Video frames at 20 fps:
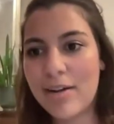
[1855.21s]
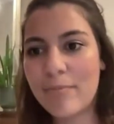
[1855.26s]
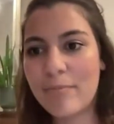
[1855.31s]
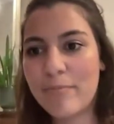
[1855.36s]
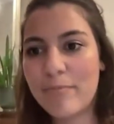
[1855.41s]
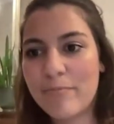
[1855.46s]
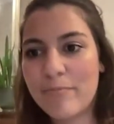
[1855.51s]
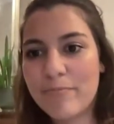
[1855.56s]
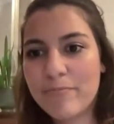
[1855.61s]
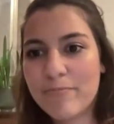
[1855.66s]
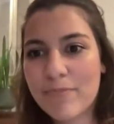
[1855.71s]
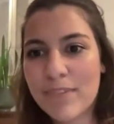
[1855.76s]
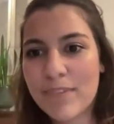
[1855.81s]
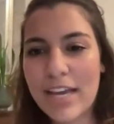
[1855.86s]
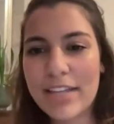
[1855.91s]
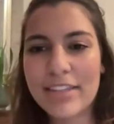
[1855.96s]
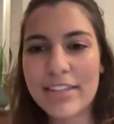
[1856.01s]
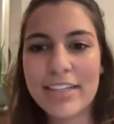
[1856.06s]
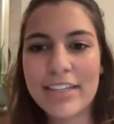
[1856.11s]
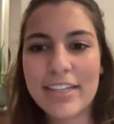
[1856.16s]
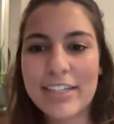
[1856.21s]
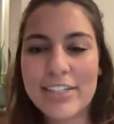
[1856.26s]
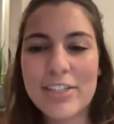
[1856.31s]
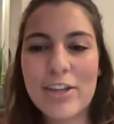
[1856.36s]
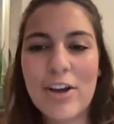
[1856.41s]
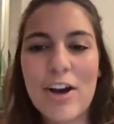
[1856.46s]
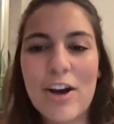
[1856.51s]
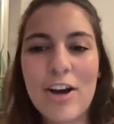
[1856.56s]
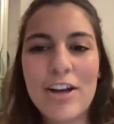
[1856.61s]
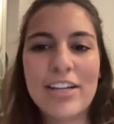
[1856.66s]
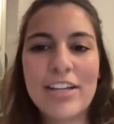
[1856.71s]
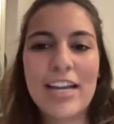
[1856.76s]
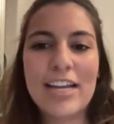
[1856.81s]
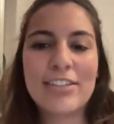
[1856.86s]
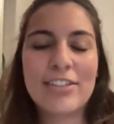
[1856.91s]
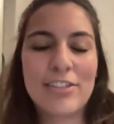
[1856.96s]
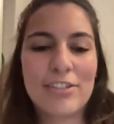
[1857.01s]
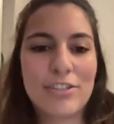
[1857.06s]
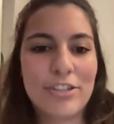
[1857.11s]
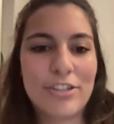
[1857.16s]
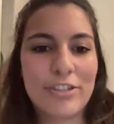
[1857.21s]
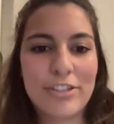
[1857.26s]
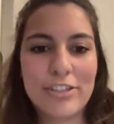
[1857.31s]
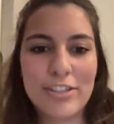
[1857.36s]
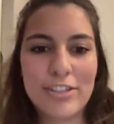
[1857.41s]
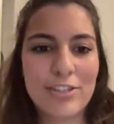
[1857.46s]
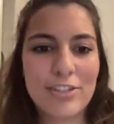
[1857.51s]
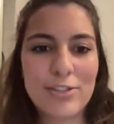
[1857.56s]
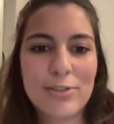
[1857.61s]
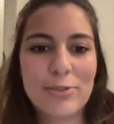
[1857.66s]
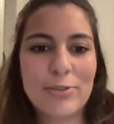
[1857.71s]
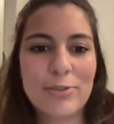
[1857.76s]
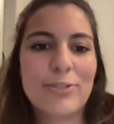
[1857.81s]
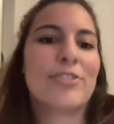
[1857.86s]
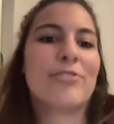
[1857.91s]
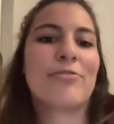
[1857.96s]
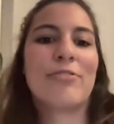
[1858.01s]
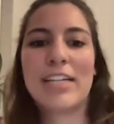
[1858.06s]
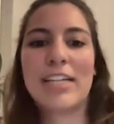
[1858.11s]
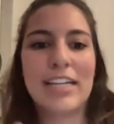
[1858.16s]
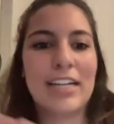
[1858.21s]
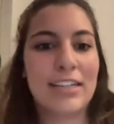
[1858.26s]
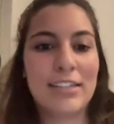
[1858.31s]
um, i think it's hard as a student in school to really